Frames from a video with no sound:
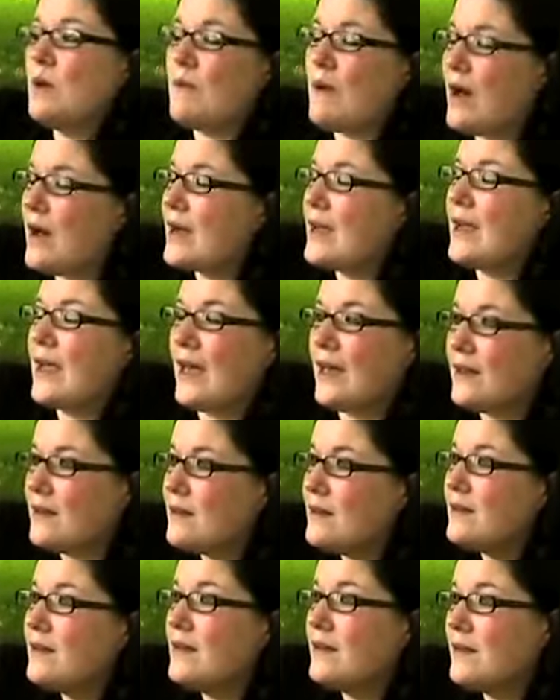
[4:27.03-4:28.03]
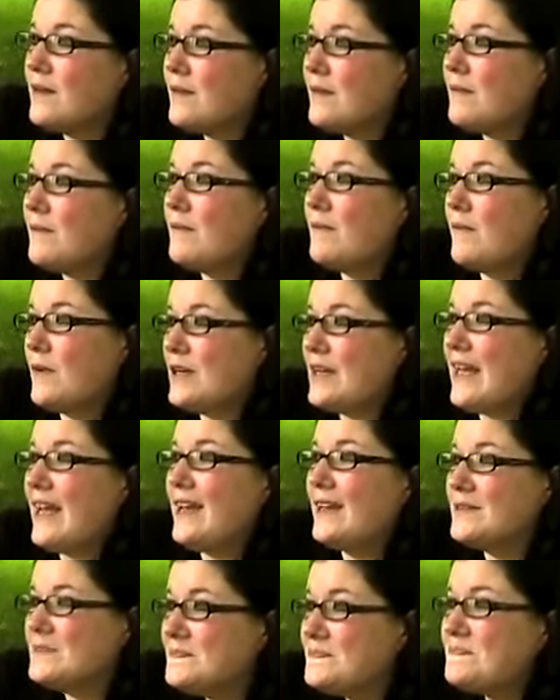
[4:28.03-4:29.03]
walk again one day.
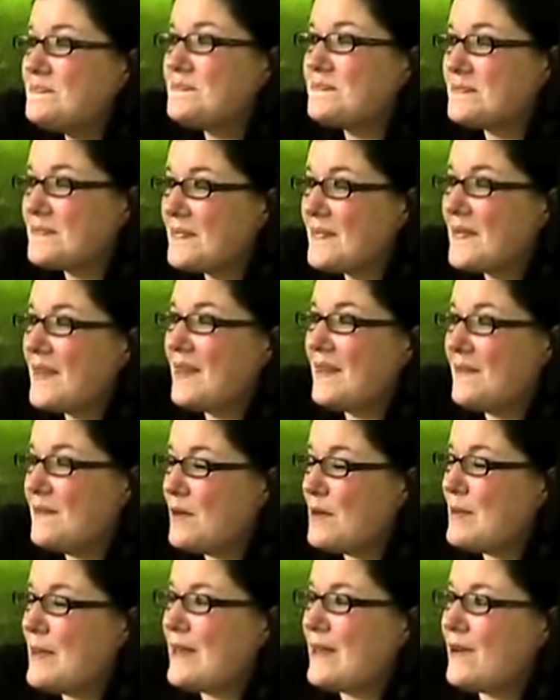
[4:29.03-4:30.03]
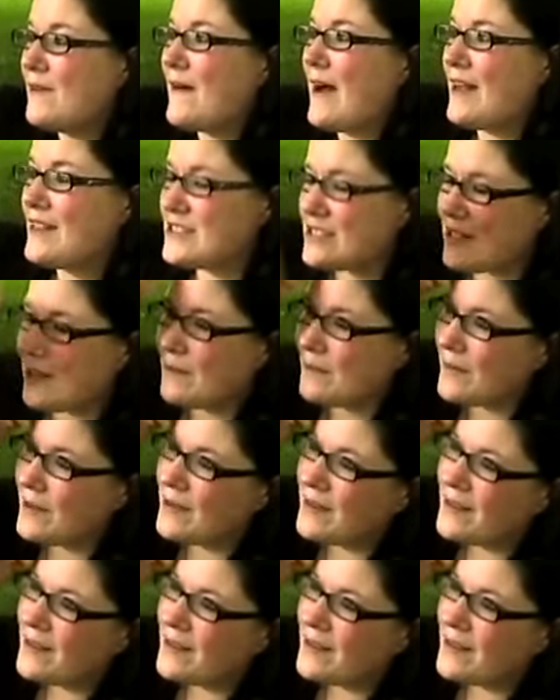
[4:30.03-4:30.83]
We'll be there watching him.